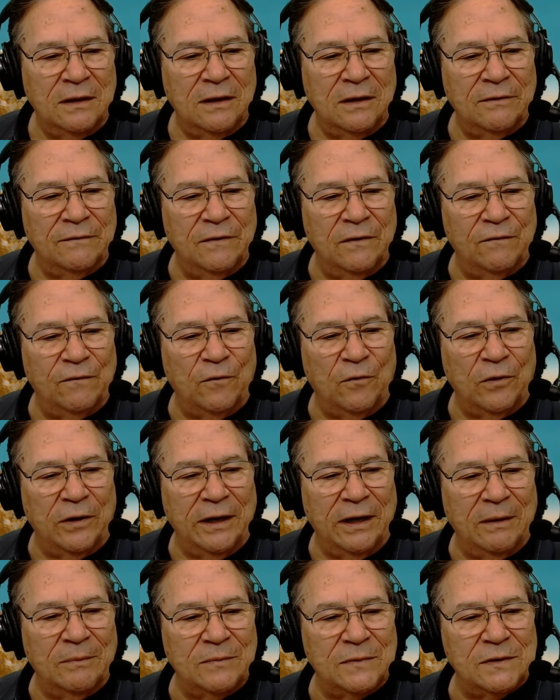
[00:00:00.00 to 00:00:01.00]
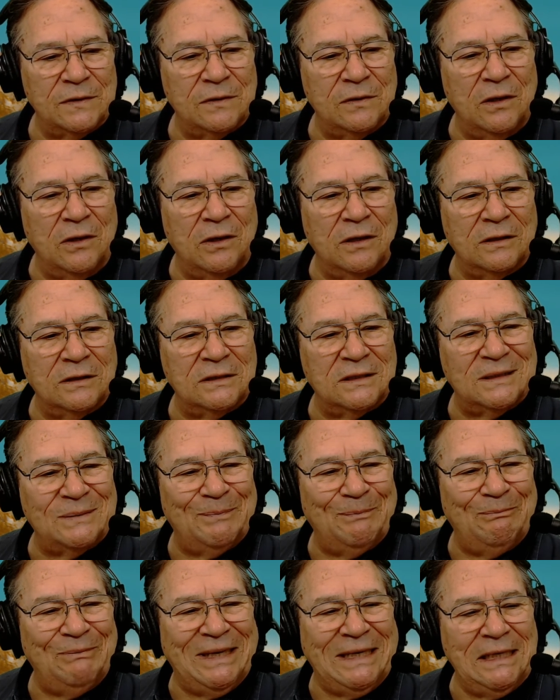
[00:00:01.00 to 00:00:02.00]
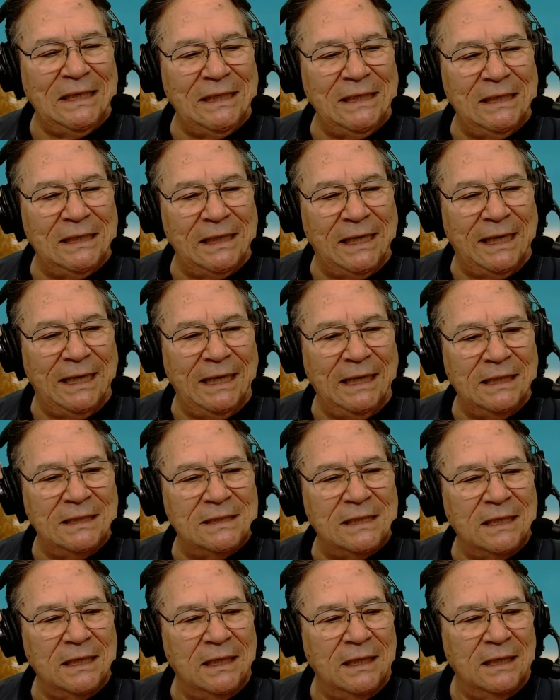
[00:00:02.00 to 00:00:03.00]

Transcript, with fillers: of the foram's long spindly legs